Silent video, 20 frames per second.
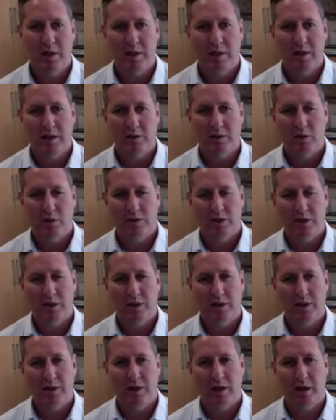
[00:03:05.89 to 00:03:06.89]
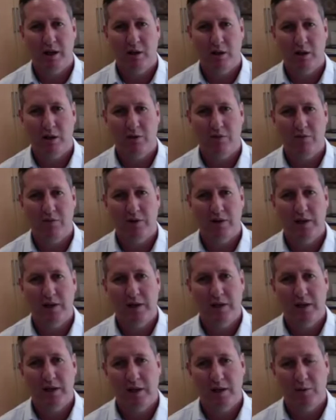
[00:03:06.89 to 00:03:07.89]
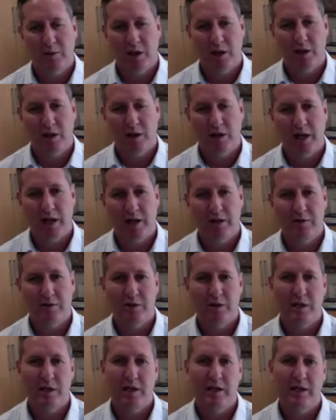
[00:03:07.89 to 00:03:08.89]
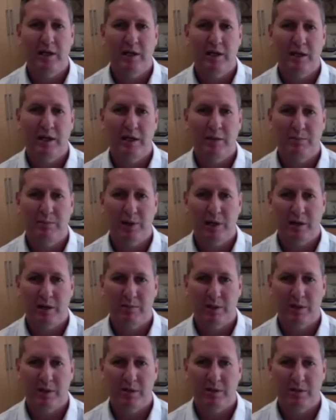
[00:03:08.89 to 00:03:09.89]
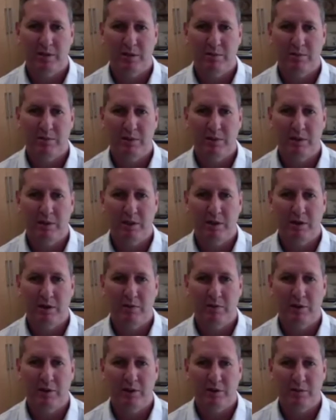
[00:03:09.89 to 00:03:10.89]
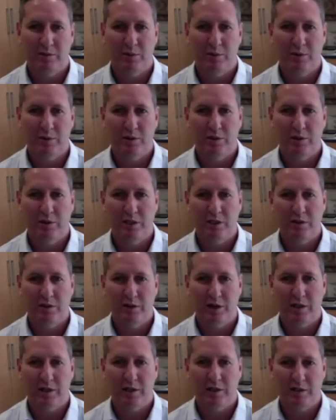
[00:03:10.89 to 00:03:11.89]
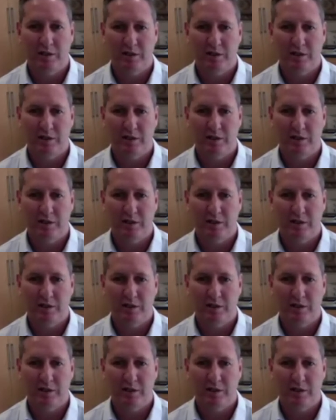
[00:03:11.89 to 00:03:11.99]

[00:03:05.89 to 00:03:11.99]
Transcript: There's also a lot of uh, regulatory impediments to the building of distributed generation.